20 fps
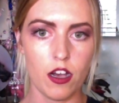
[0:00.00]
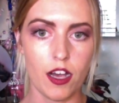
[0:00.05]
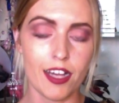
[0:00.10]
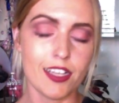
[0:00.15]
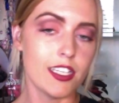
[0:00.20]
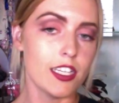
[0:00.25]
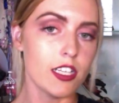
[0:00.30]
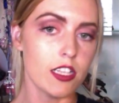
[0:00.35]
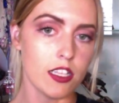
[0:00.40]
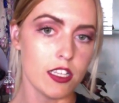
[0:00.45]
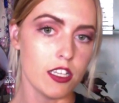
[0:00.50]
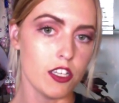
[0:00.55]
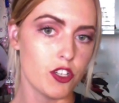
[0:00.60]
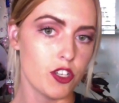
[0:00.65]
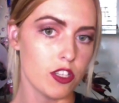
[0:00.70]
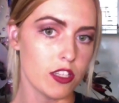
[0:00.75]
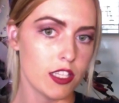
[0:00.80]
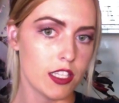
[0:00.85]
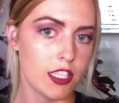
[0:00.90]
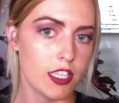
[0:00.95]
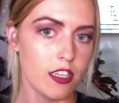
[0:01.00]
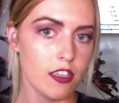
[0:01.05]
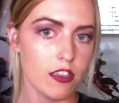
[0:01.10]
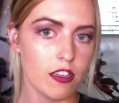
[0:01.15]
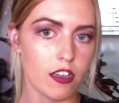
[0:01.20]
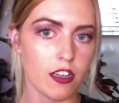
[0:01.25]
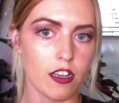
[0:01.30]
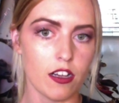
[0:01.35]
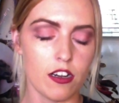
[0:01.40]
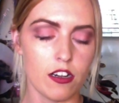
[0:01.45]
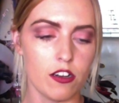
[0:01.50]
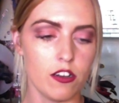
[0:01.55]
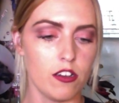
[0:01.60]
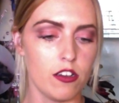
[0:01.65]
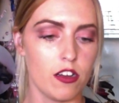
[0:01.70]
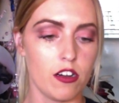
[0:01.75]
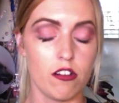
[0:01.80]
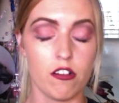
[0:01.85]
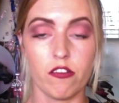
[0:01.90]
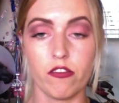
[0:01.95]
ideally it should sit. Like I don't know
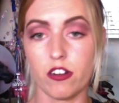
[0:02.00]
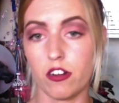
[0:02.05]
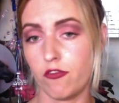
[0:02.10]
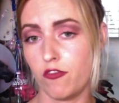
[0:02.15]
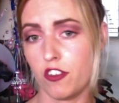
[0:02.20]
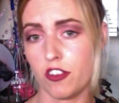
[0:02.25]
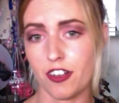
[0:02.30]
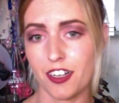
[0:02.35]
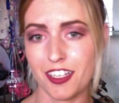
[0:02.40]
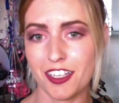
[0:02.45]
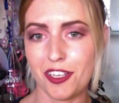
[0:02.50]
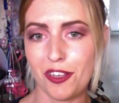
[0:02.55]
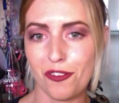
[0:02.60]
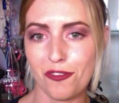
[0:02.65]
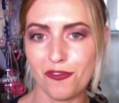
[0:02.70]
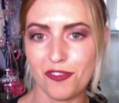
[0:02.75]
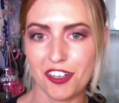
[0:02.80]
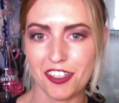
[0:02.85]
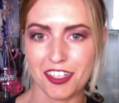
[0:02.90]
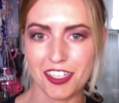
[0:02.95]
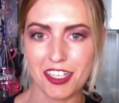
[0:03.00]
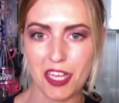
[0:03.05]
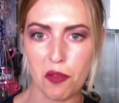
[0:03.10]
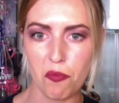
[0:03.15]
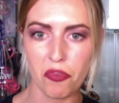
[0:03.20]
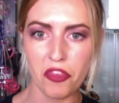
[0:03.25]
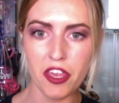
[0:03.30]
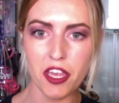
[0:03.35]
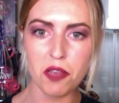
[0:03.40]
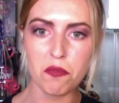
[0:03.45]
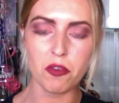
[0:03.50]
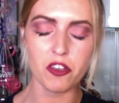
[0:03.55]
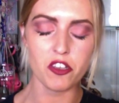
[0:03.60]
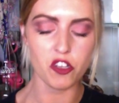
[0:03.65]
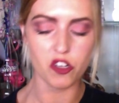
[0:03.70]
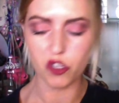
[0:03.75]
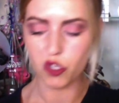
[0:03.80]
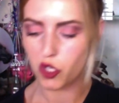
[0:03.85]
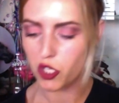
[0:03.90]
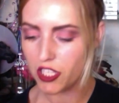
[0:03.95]
if any of you guys have done the same thing, but you
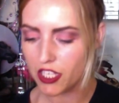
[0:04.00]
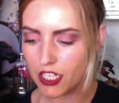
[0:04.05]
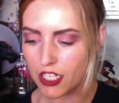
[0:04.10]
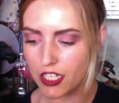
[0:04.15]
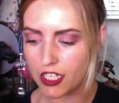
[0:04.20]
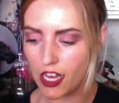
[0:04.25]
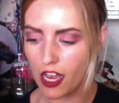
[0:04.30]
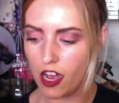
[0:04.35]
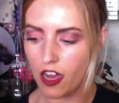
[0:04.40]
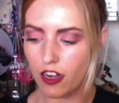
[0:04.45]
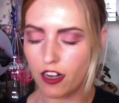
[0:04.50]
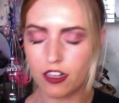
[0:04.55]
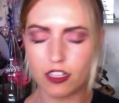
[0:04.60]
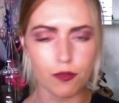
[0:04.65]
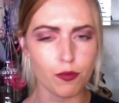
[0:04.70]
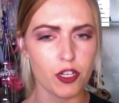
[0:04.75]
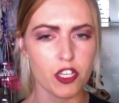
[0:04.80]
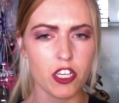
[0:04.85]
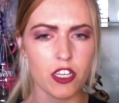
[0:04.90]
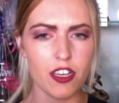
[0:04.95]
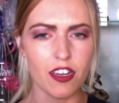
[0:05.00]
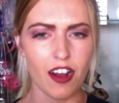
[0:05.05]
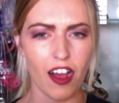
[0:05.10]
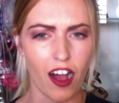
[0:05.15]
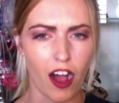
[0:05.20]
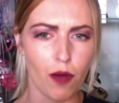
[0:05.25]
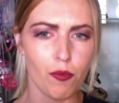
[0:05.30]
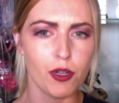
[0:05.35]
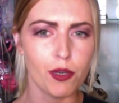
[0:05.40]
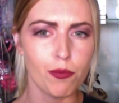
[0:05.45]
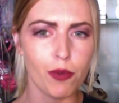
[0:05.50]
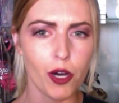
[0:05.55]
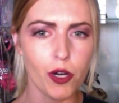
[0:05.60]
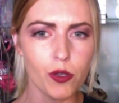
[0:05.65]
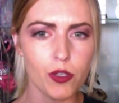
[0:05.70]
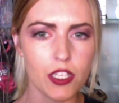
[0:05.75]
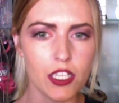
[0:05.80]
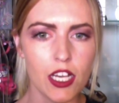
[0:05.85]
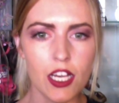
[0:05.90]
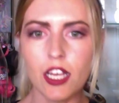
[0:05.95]
know, you sit down, and especially in armored
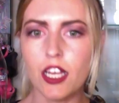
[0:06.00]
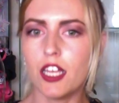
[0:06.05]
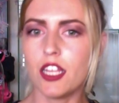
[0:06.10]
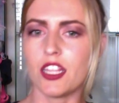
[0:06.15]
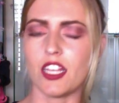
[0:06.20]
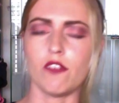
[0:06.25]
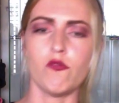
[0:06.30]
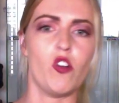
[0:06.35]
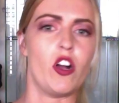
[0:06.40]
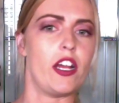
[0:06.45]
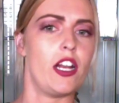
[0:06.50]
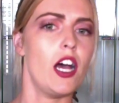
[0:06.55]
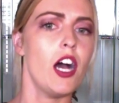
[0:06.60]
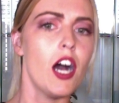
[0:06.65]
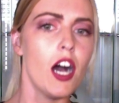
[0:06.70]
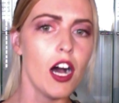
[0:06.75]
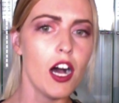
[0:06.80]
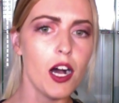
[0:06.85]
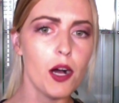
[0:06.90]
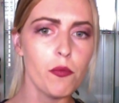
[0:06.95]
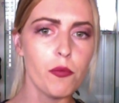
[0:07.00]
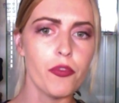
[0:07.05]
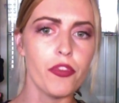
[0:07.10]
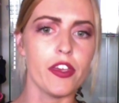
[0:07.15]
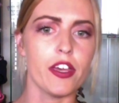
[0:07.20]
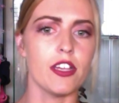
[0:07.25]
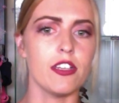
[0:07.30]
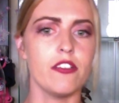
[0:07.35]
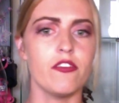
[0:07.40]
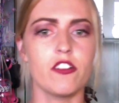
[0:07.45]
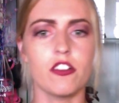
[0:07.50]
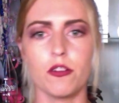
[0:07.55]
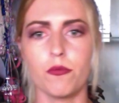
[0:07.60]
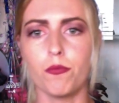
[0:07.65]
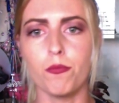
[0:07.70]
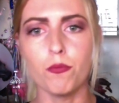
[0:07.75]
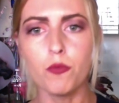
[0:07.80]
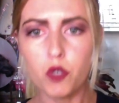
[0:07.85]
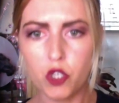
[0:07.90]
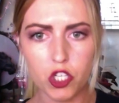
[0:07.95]
belts, they ride up, you've got to
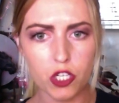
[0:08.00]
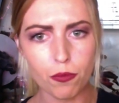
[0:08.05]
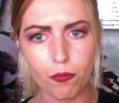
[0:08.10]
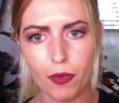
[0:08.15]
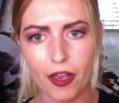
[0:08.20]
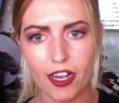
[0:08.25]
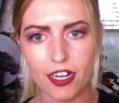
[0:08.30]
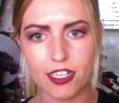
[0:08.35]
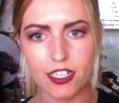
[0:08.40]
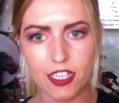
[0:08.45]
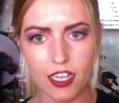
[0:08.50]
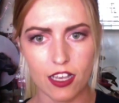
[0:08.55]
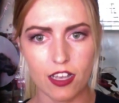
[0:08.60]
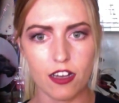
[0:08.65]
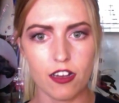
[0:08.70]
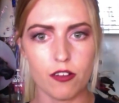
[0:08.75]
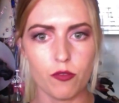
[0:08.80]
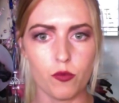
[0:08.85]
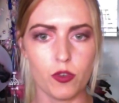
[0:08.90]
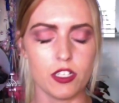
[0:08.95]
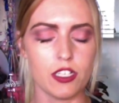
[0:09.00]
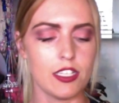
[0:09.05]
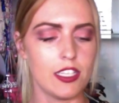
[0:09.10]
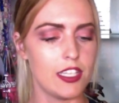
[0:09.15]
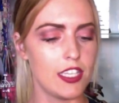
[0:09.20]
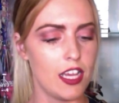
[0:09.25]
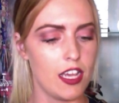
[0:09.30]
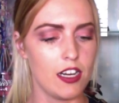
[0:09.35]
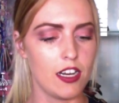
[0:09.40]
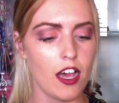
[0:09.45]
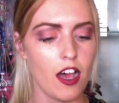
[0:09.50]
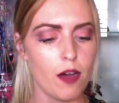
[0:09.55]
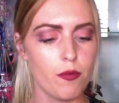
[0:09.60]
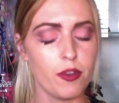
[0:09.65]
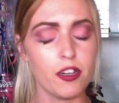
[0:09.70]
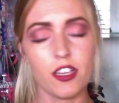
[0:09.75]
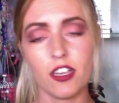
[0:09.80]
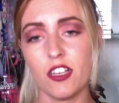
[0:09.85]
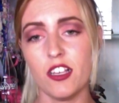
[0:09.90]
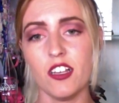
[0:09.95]
mush them back down when you stand up,
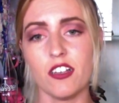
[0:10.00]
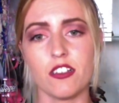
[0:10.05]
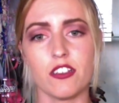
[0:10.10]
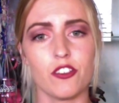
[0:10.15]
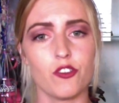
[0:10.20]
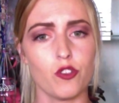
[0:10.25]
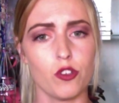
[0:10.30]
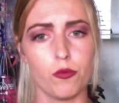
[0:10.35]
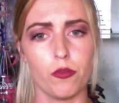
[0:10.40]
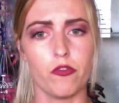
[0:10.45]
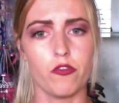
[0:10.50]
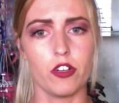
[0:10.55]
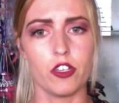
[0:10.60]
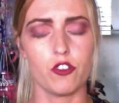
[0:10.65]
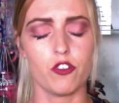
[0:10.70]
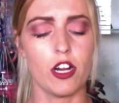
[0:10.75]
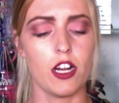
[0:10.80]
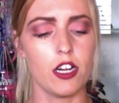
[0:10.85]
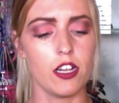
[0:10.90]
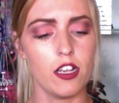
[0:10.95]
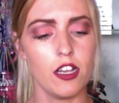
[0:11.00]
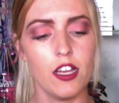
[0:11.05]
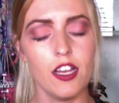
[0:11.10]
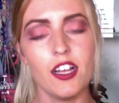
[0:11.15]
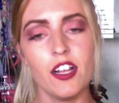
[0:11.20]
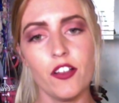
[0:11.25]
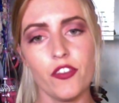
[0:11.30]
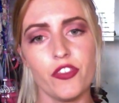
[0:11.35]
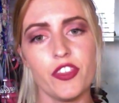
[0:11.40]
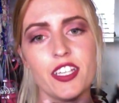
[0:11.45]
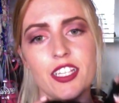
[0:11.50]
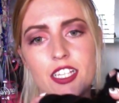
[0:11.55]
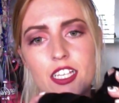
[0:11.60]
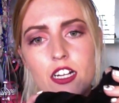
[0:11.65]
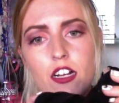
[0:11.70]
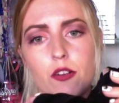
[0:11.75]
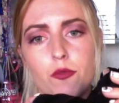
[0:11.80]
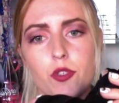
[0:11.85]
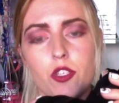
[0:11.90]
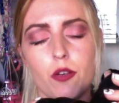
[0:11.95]
and it can get super frustrating. This can
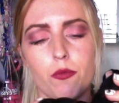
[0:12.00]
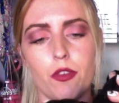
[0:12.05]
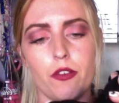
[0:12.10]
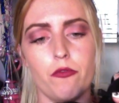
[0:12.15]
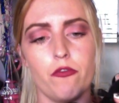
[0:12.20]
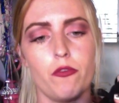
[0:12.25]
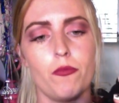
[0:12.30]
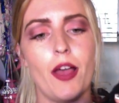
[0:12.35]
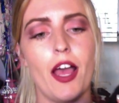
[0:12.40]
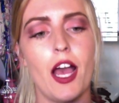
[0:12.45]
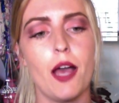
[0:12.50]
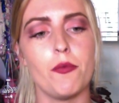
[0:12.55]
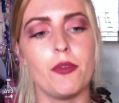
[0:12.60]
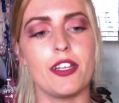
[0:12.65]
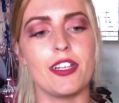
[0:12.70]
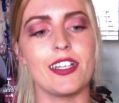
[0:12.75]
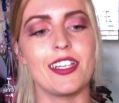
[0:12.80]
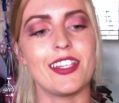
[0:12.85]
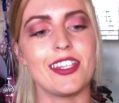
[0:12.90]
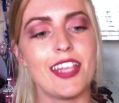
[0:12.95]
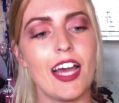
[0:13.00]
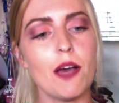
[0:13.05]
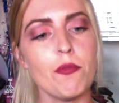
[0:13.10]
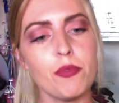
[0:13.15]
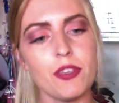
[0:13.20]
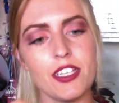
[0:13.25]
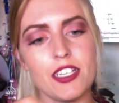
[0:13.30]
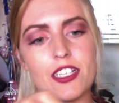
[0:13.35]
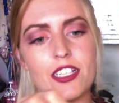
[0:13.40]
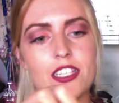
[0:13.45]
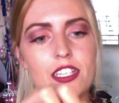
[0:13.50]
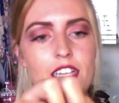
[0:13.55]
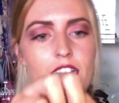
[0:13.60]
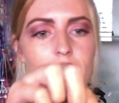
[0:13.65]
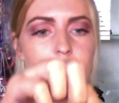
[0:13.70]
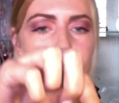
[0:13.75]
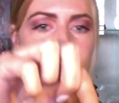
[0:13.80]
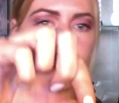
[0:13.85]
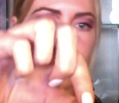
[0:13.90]
help stop that from happening. That being said,